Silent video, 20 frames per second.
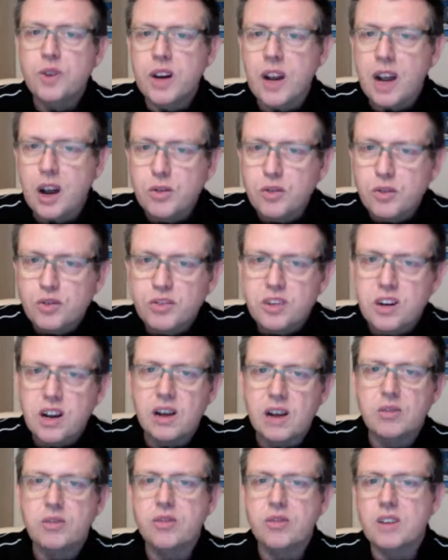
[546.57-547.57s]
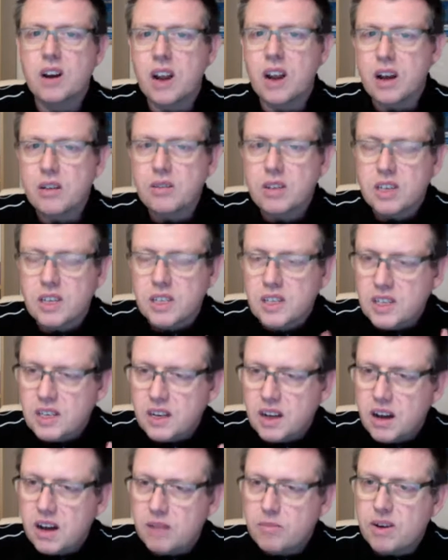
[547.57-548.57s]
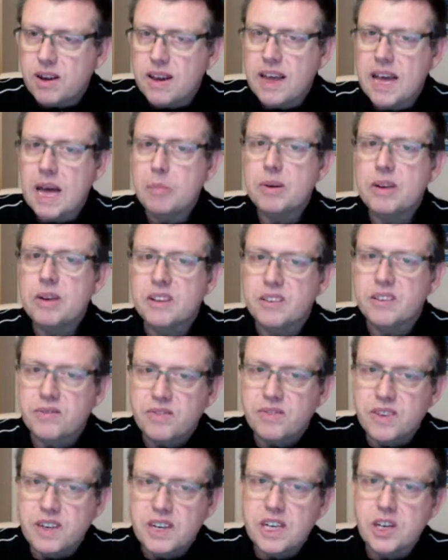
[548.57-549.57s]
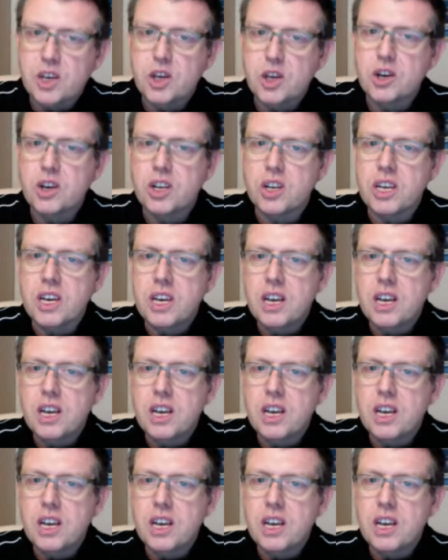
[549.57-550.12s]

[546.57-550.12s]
closer and closer and closer to like my happiness and feeling good,